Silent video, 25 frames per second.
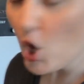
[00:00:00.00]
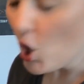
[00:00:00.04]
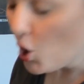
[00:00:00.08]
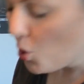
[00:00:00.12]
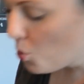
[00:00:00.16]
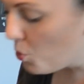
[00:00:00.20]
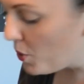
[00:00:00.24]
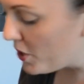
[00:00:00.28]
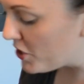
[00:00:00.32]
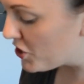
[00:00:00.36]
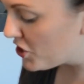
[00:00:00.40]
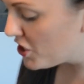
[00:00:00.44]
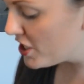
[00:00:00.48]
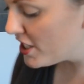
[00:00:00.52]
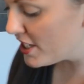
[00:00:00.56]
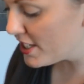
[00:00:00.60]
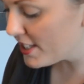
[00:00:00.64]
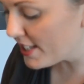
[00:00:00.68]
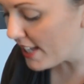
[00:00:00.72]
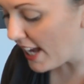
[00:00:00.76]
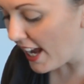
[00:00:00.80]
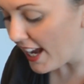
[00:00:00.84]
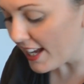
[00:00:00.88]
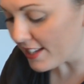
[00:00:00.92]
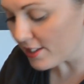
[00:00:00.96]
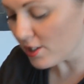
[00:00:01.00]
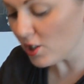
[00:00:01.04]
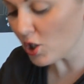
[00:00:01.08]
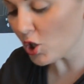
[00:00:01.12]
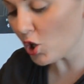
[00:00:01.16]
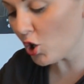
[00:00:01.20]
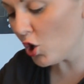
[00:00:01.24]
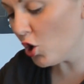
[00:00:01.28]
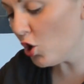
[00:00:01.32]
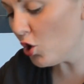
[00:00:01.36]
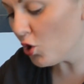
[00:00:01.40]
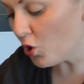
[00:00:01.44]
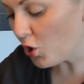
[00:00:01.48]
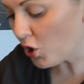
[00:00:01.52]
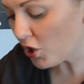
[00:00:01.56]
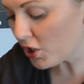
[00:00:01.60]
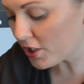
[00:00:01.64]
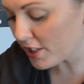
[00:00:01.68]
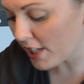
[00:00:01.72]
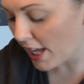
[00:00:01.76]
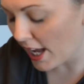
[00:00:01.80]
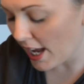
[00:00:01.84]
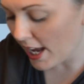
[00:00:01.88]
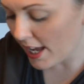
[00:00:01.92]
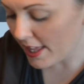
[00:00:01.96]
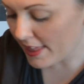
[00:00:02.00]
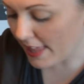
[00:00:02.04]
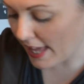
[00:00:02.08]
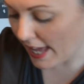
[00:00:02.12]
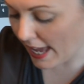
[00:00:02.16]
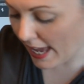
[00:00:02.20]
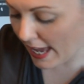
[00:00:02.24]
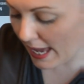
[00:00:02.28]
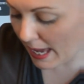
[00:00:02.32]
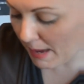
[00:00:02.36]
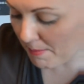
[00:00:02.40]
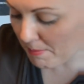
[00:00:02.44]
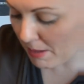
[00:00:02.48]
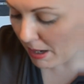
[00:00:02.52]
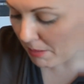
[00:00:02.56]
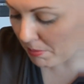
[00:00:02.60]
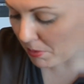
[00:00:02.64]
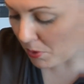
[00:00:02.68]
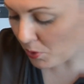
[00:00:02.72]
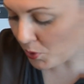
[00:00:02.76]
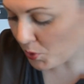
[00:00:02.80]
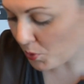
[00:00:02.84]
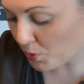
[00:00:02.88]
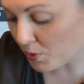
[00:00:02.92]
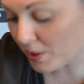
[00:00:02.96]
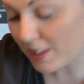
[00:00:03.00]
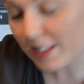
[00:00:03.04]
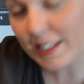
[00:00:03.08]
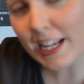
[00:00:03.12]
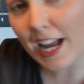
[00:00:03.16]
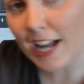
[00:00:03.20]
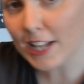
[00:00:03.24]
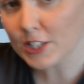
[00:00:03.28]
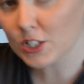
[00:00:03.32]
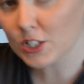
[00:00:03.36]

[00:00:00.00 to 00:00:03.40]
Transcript: which is as it cooks, the air bubbles will start